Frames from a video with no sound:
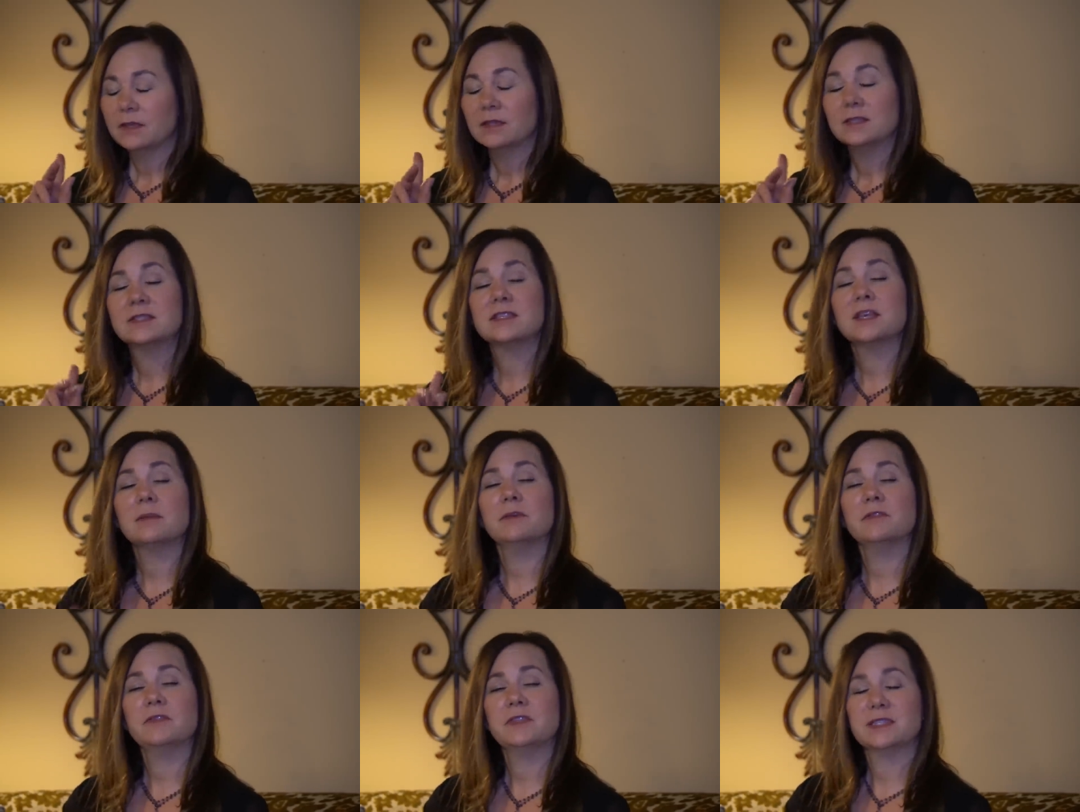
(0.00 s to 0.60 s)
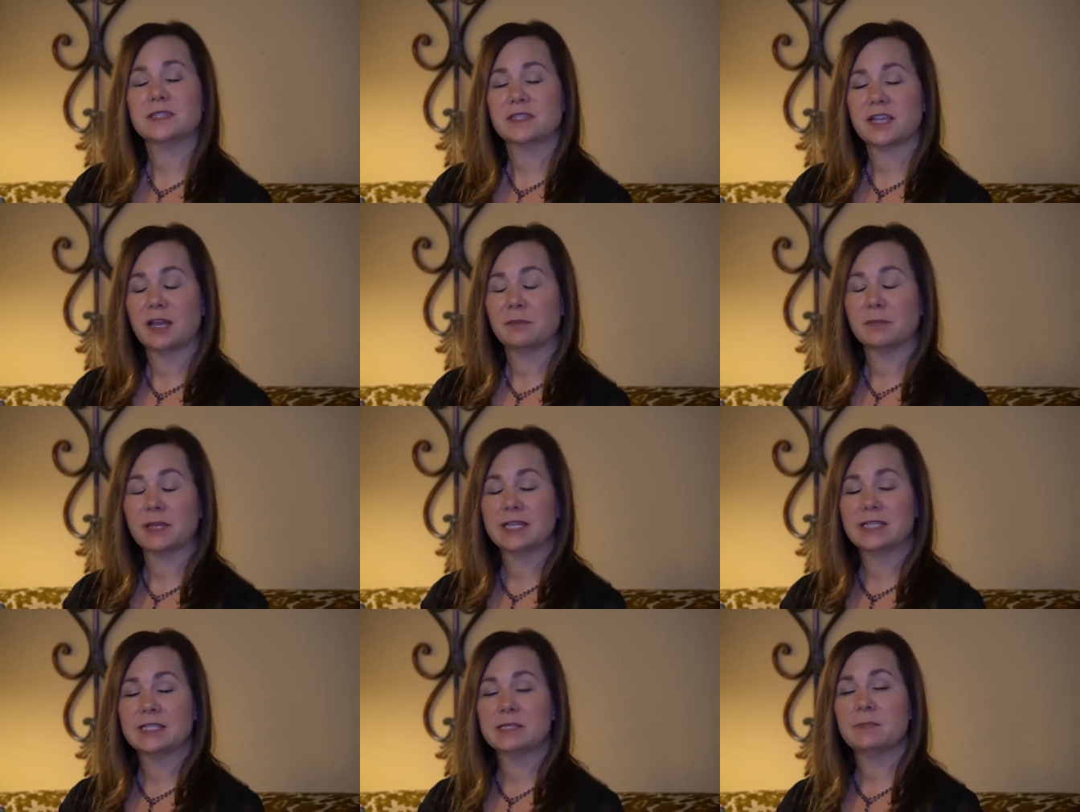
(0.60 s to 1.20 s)
Some of these
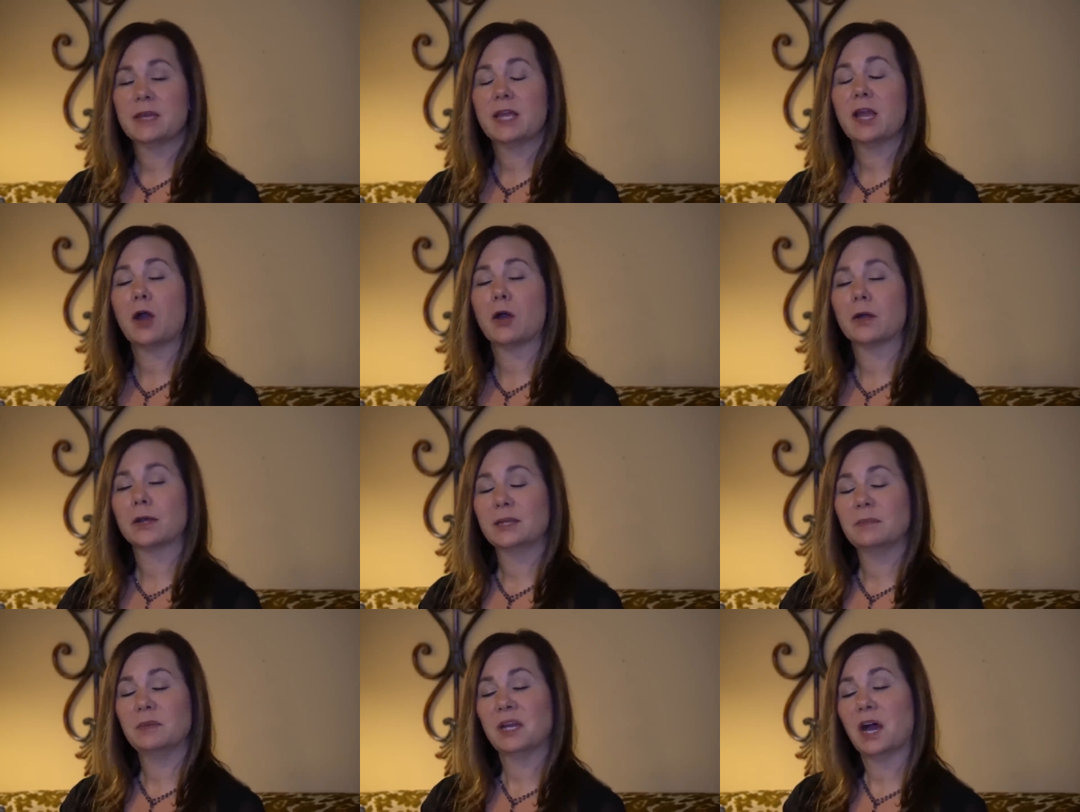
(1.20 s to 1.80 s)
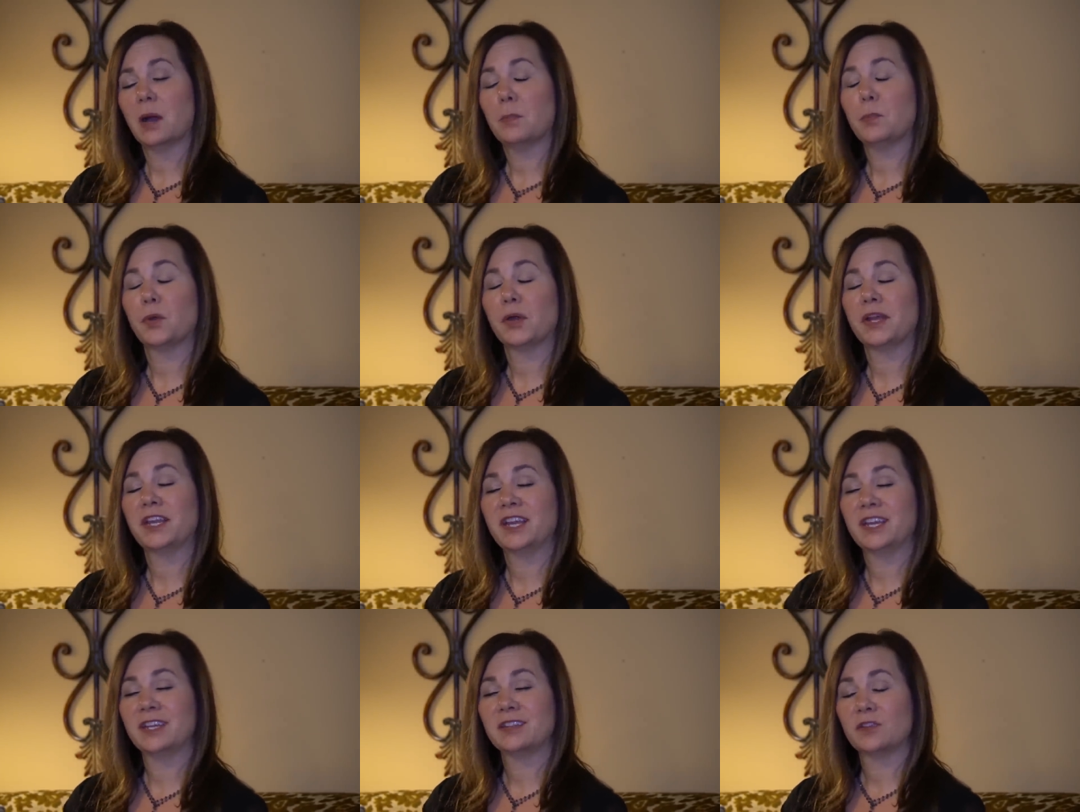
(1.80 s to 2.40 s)
timelines may already be
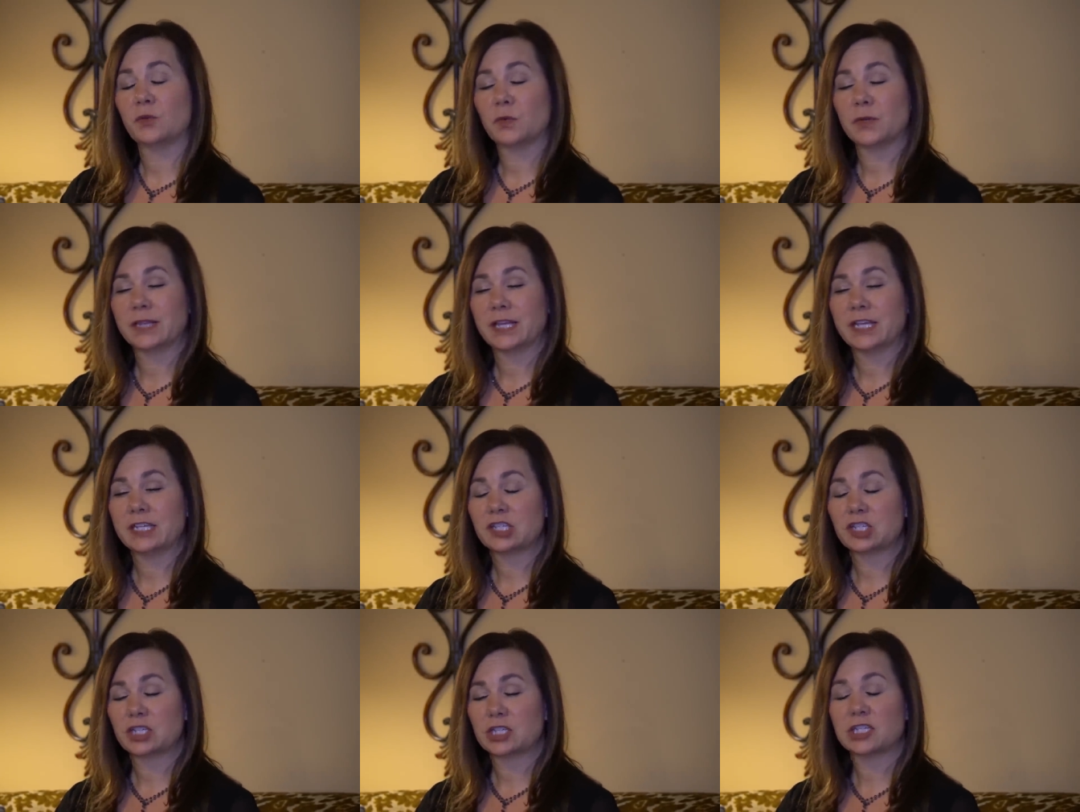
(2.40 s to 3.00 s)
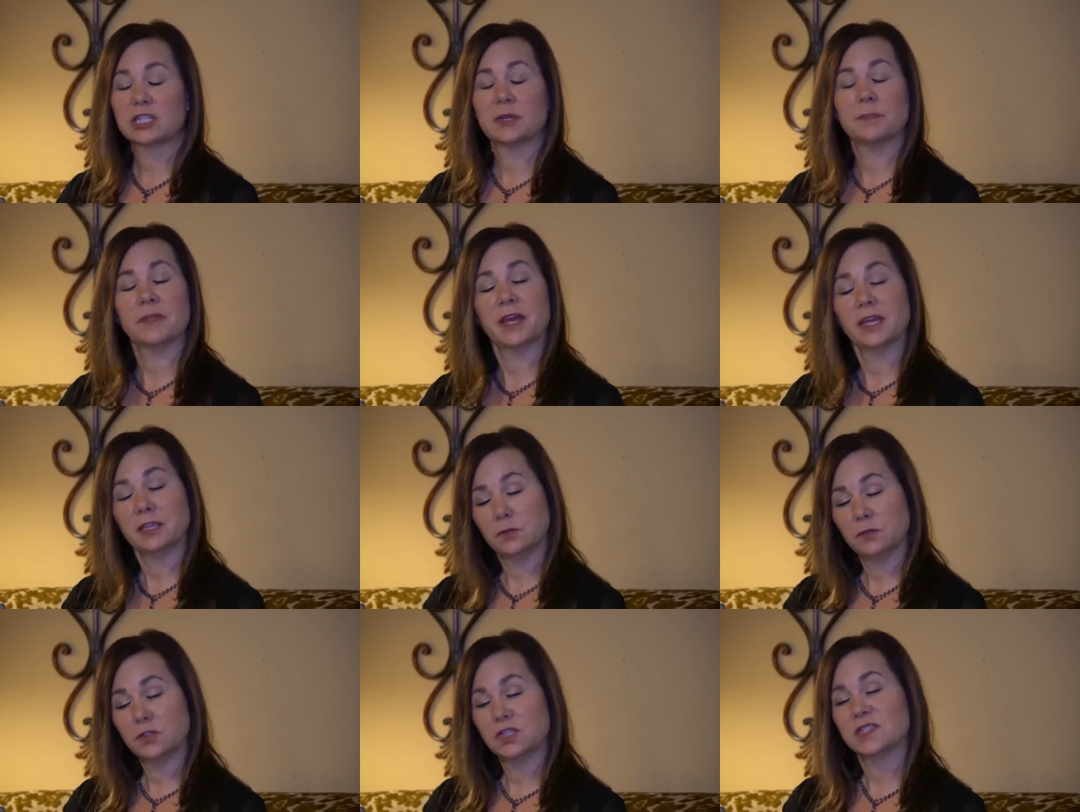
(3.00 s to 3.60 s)
operating in the relationship
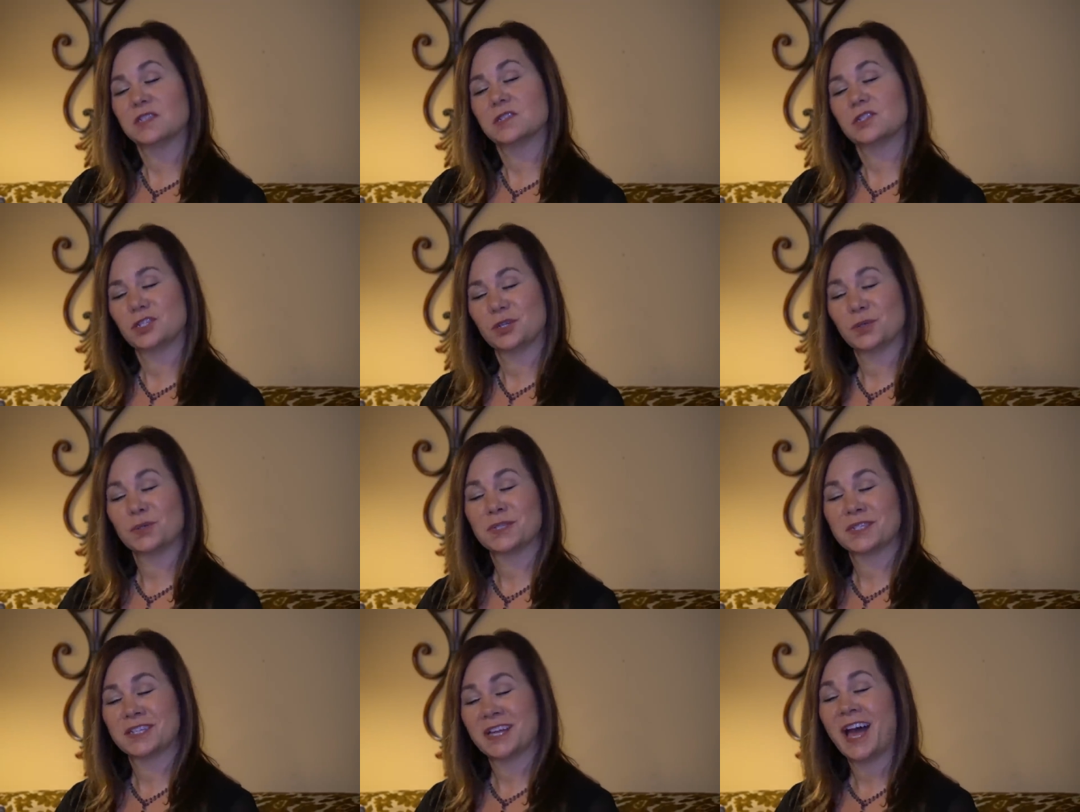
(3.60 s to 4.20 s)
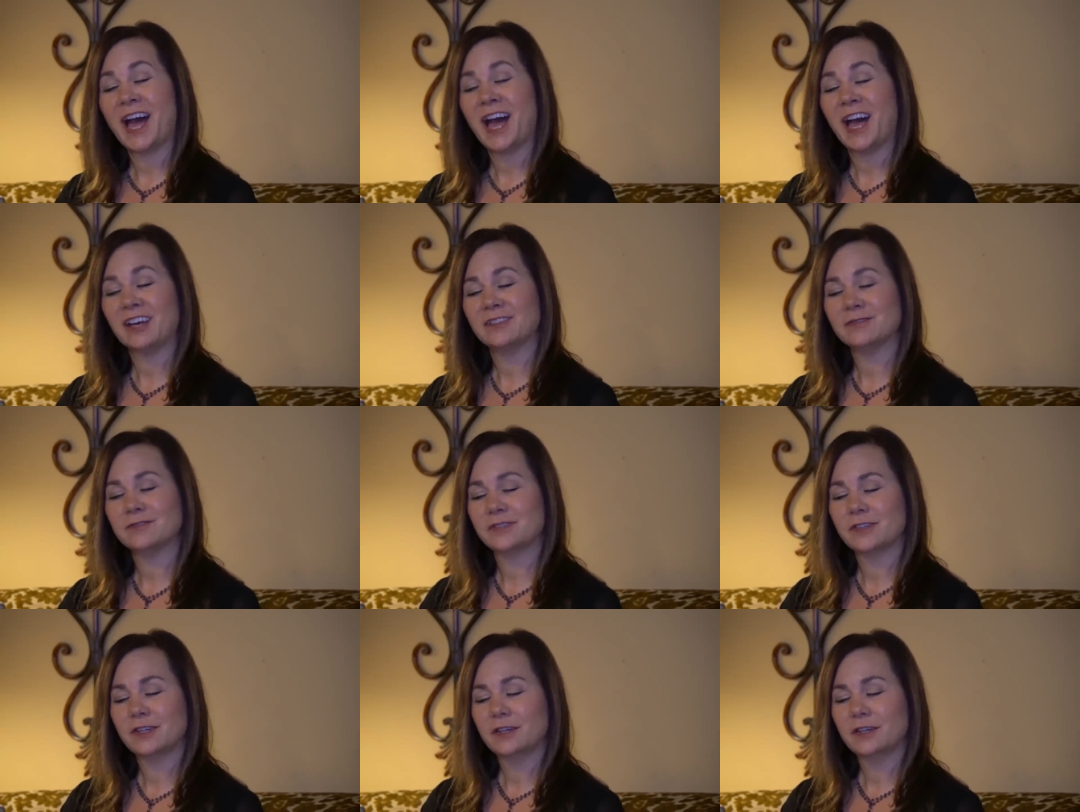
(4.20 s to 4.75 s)
that you just chose to have